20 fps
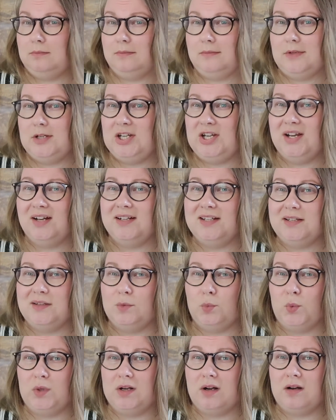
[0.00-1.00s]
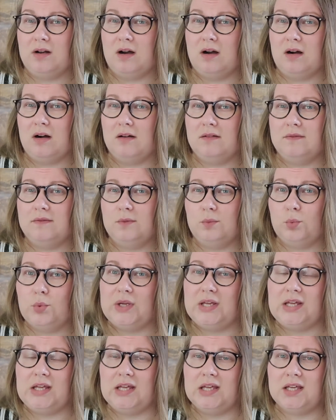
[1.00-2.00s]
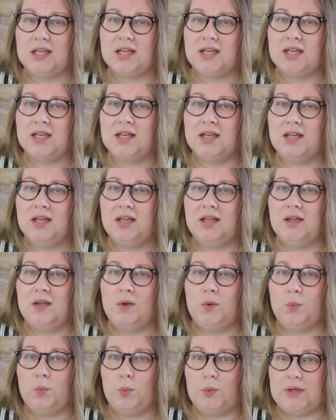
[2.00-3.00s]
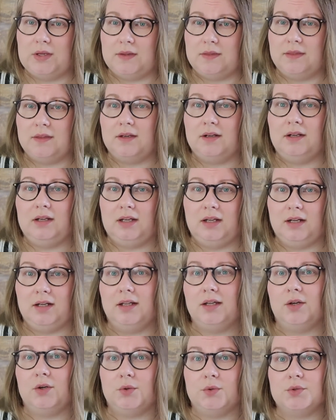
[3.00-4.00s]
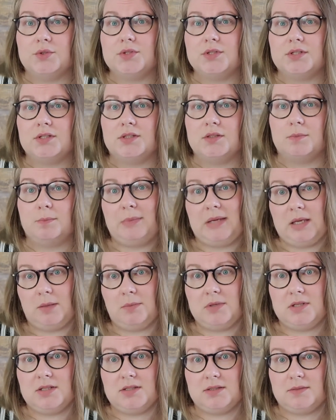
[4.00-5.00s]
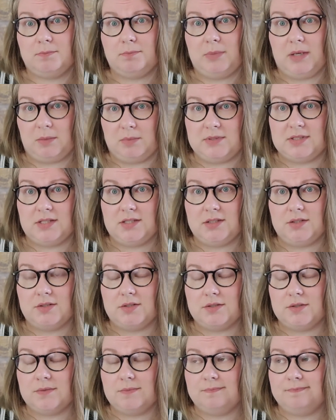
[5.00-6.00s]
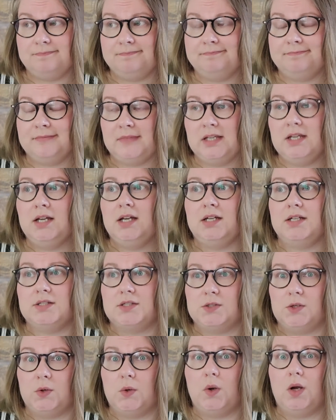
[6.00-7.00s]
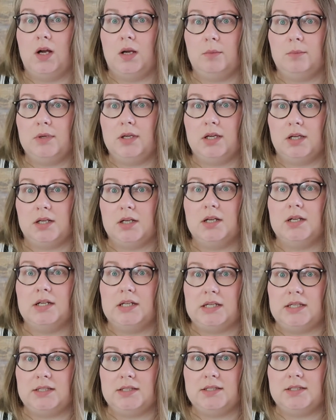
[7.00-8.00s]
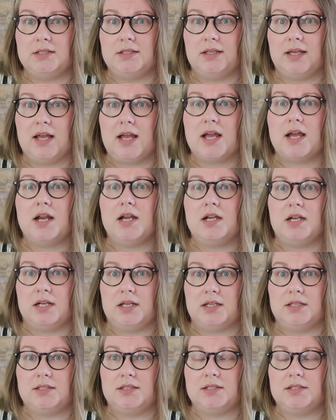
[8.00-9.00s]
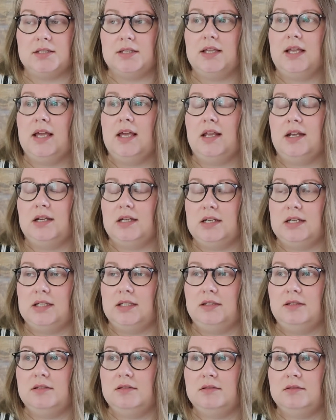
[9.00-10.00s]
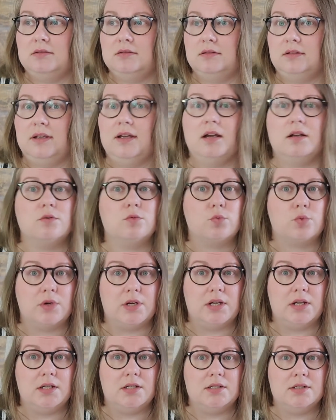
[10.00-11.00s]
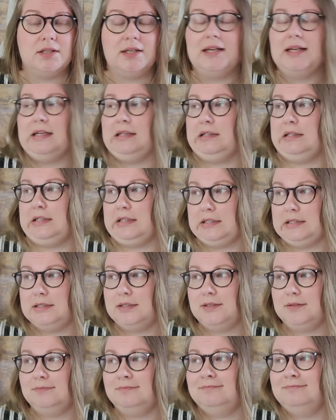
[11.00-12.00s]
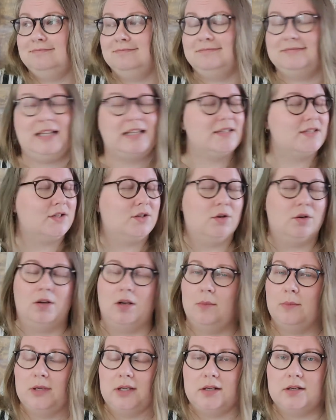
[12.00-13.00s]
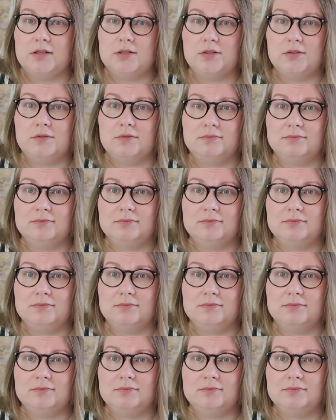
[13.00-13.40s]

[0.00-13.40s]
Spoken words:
nearly 1.5 weeks with nearly constant babysitters. So I'm gonna knit and knit and knit and read and knit. That's all I'm gonna do.